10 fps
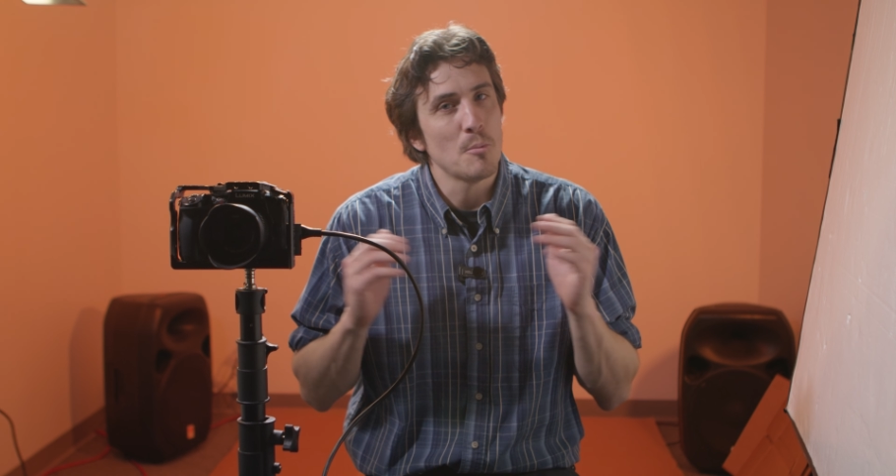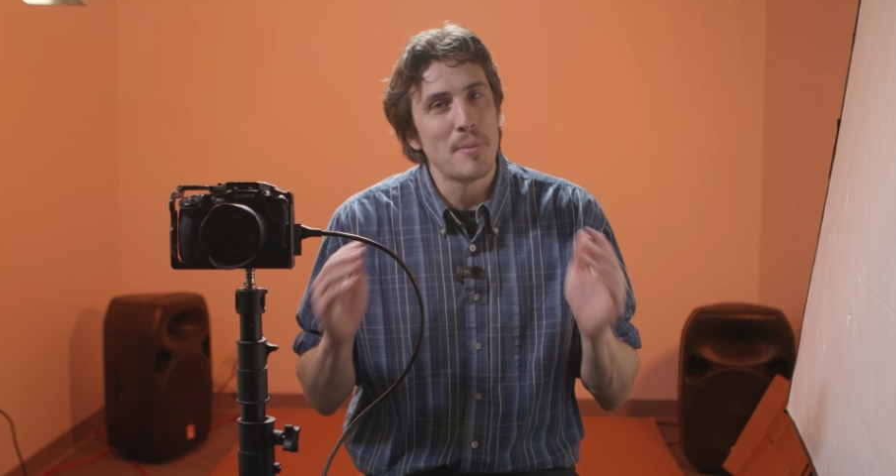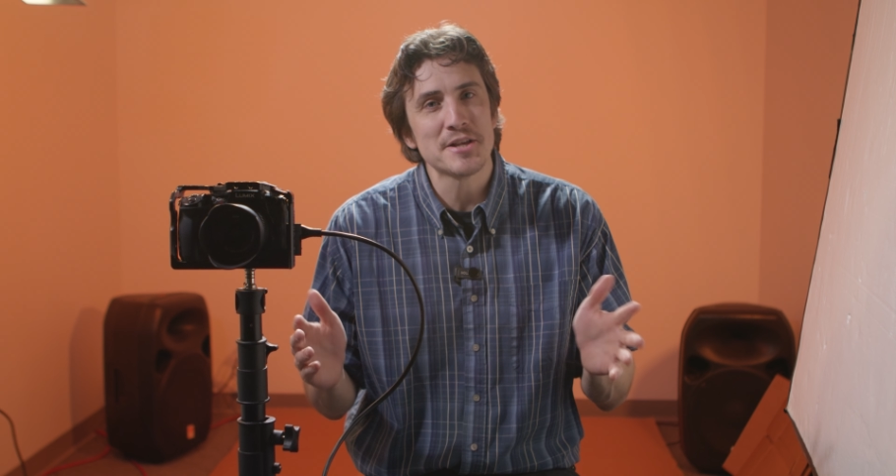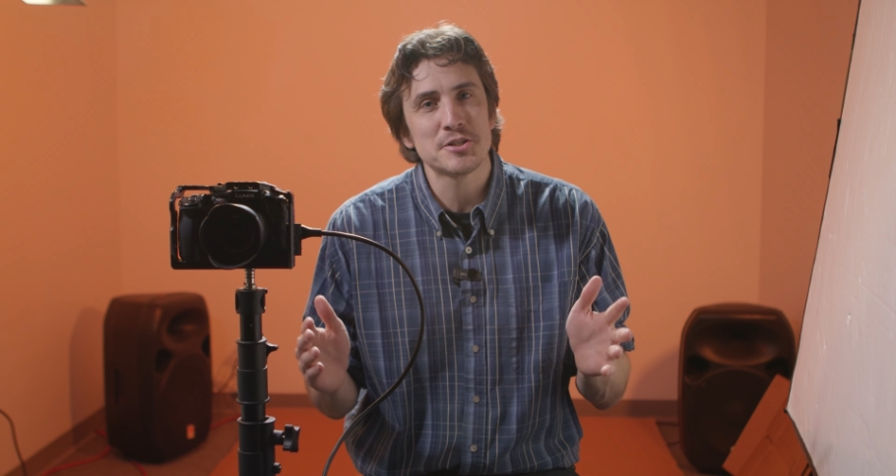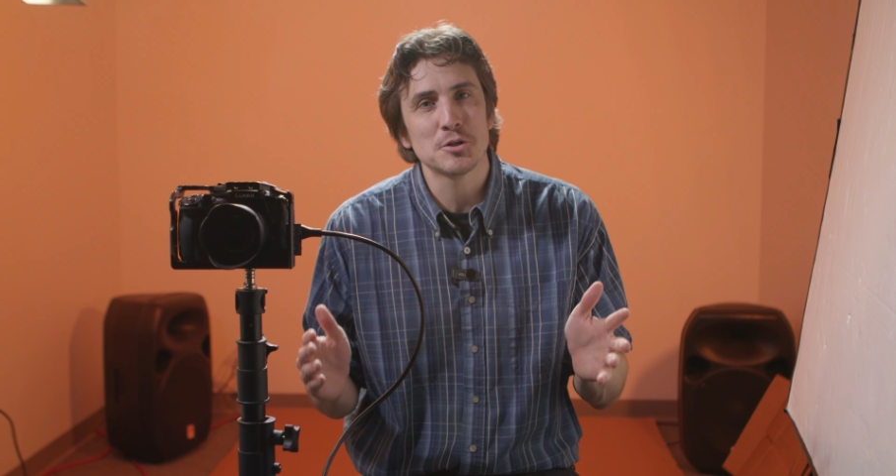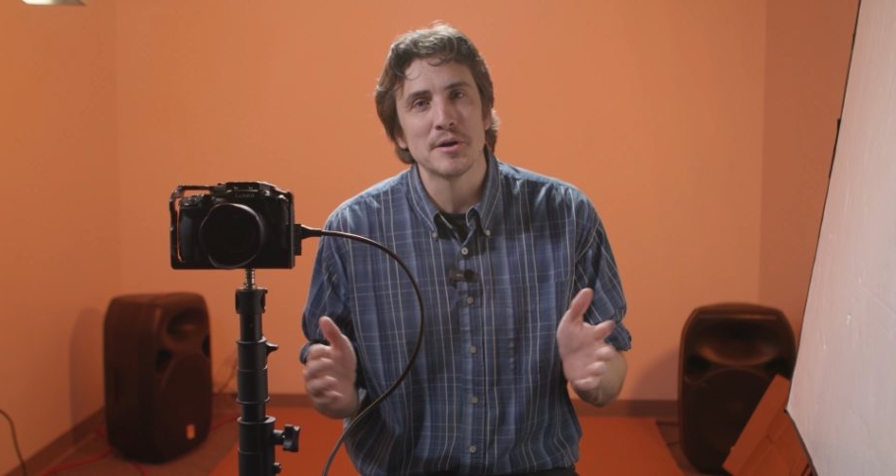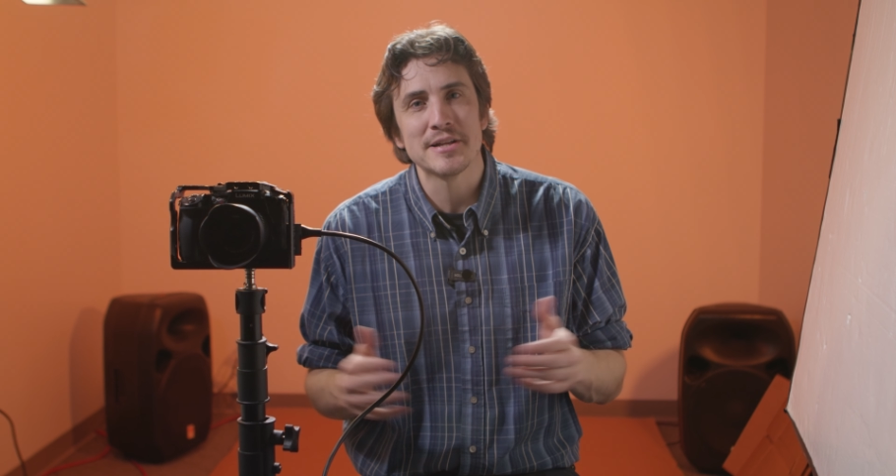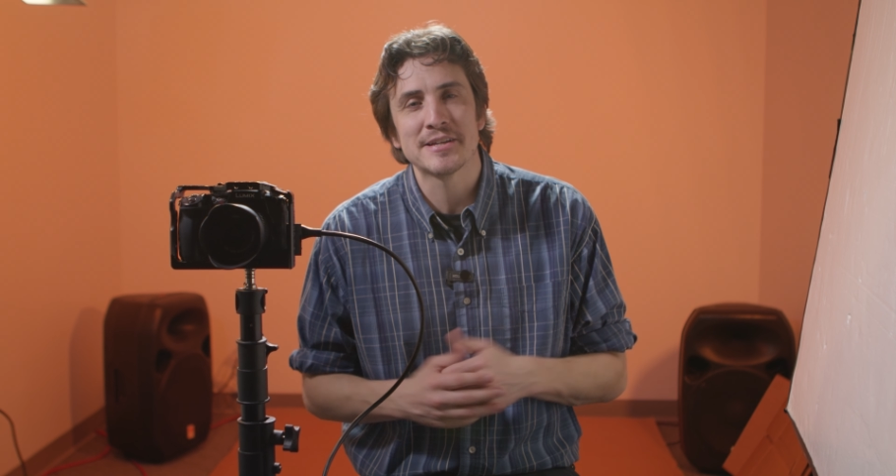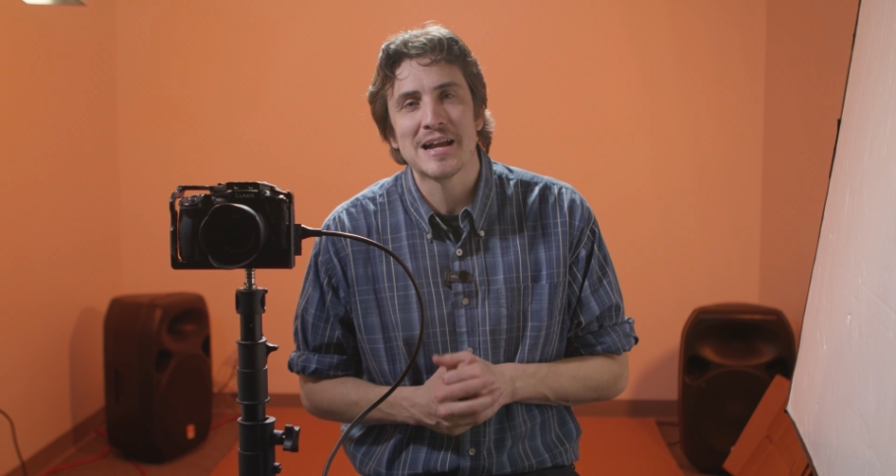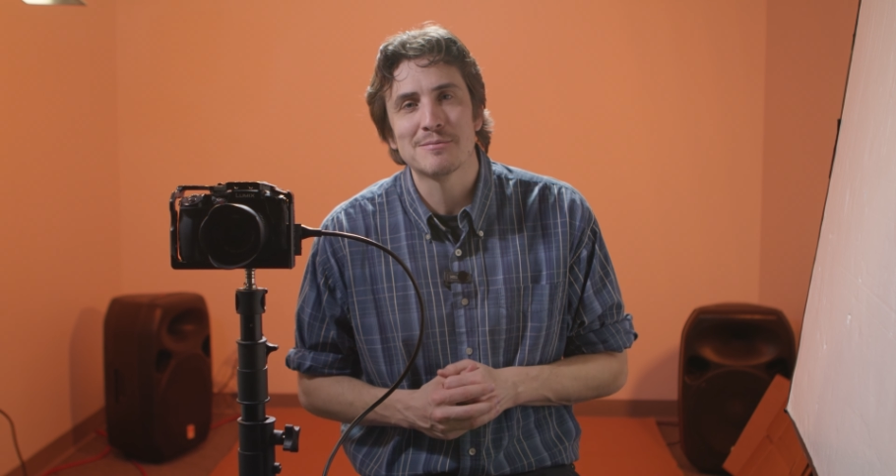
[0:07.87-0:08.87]
Basically,
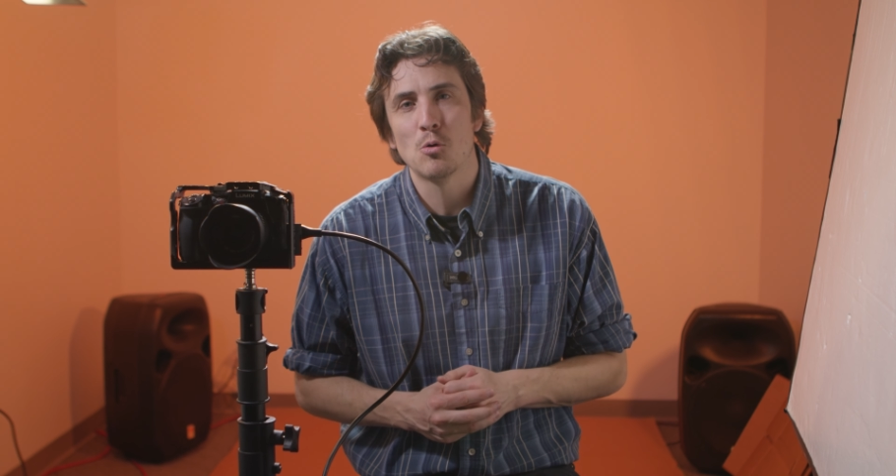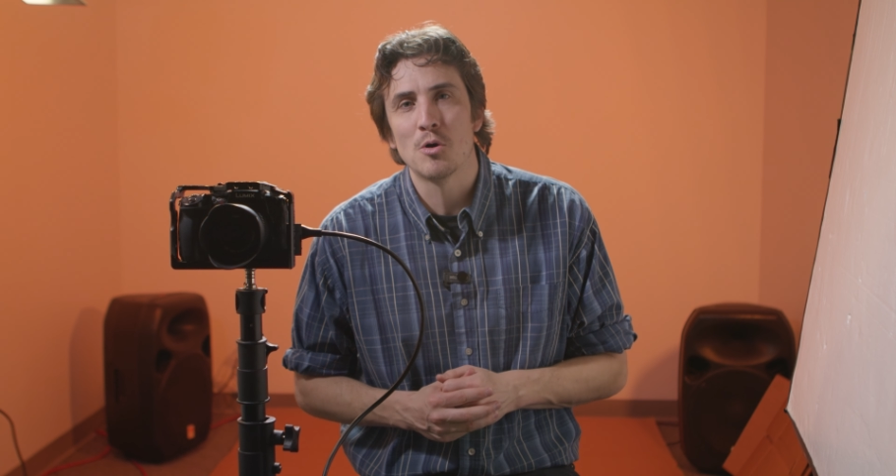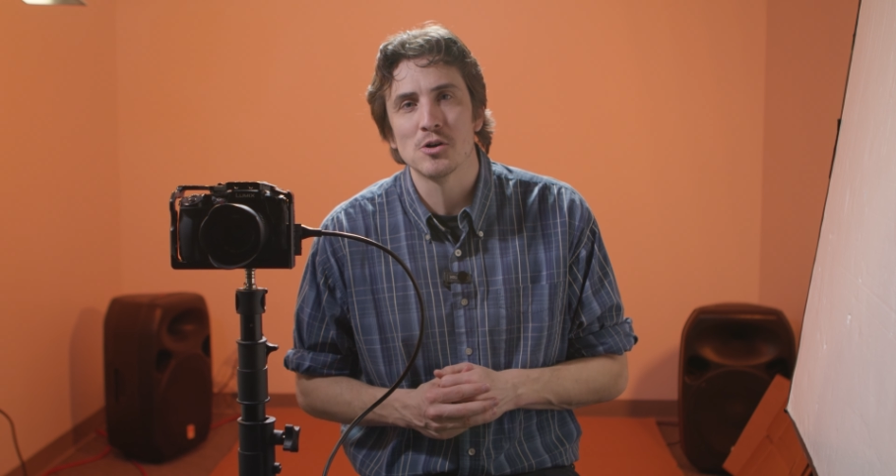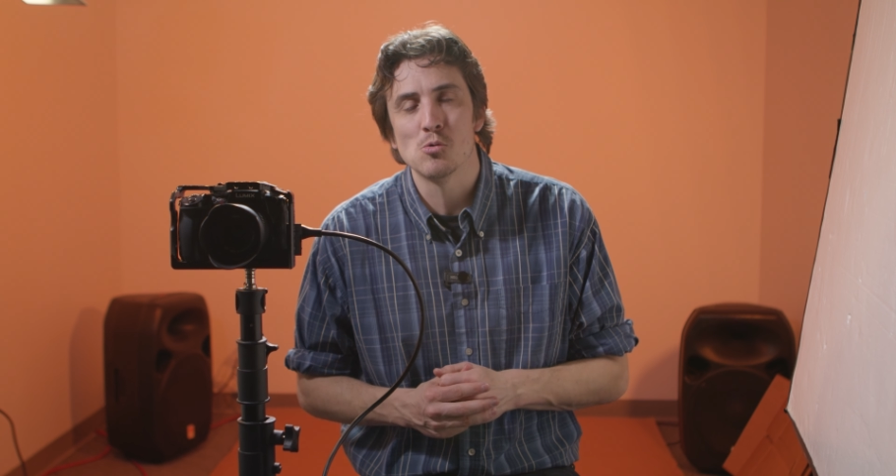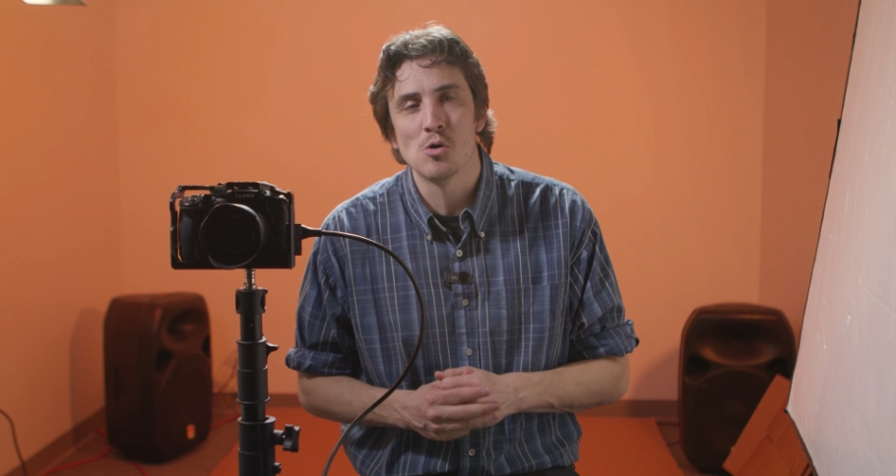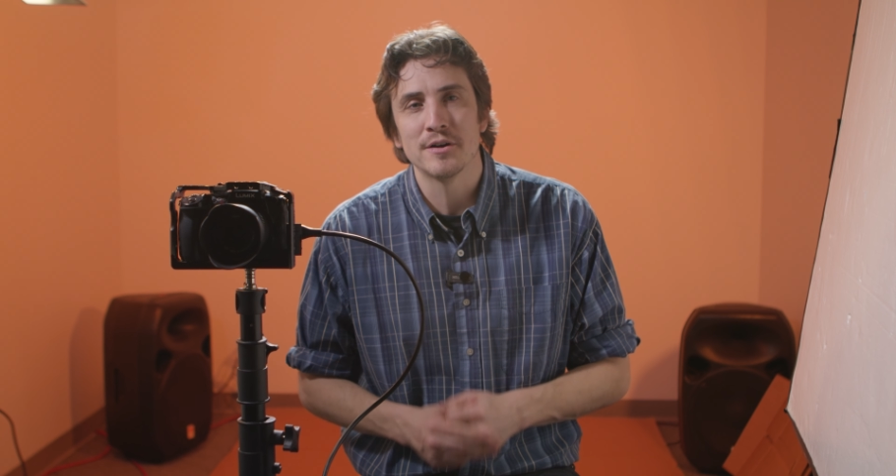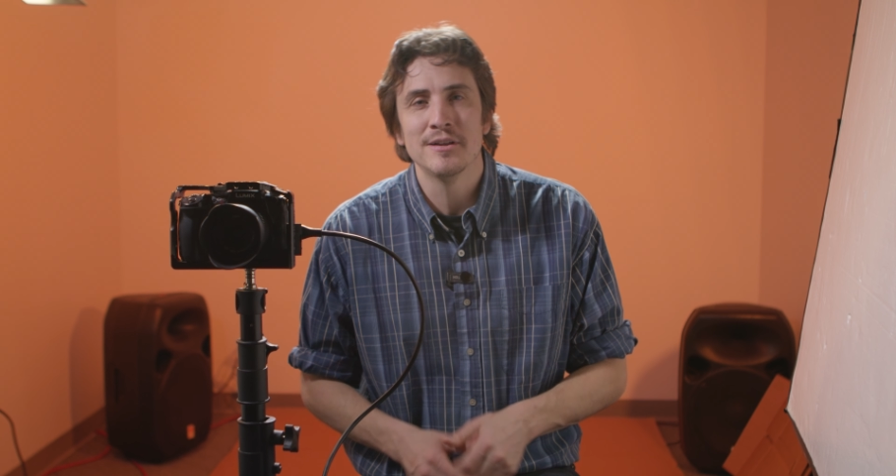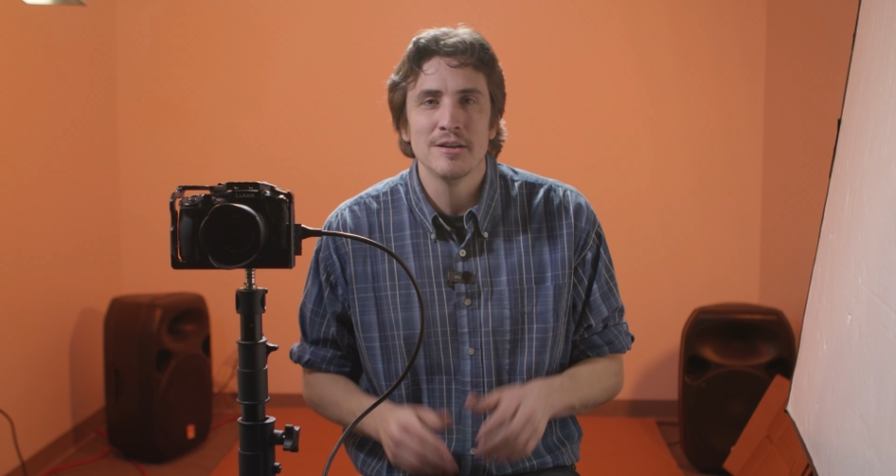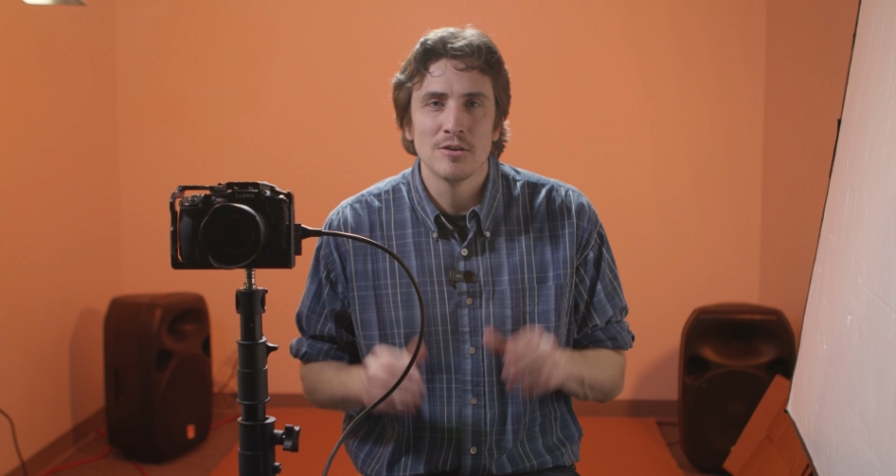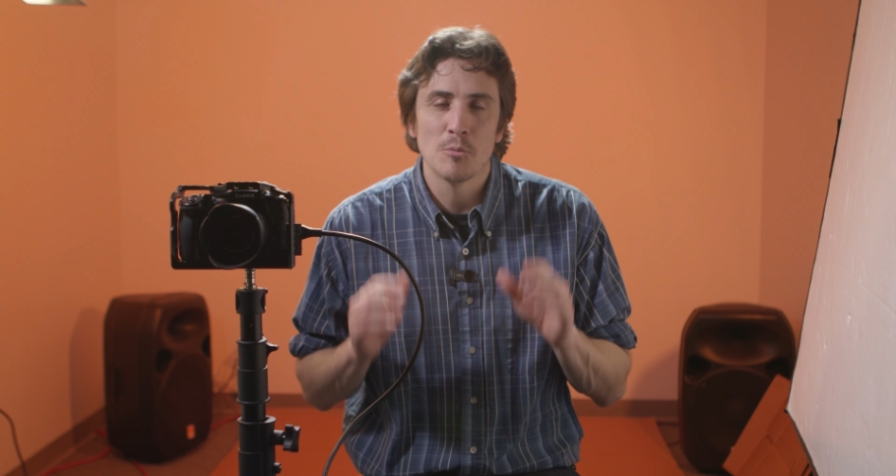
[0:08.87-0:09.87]
it's Camera
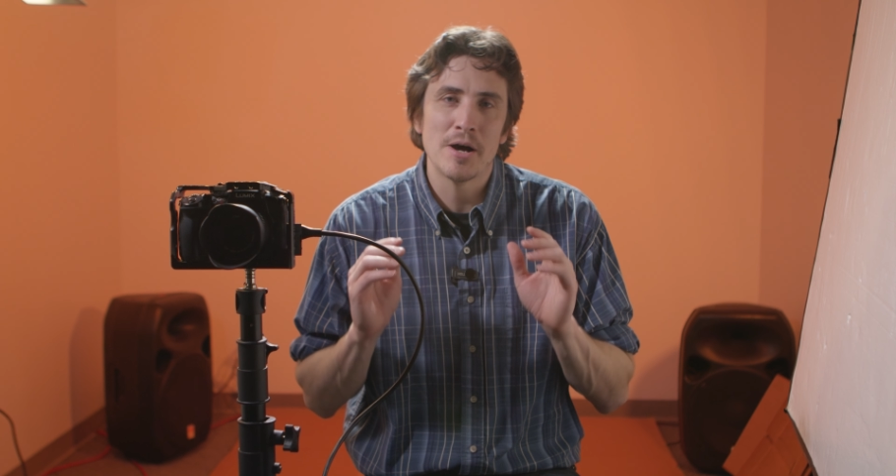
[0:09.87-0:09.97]
101,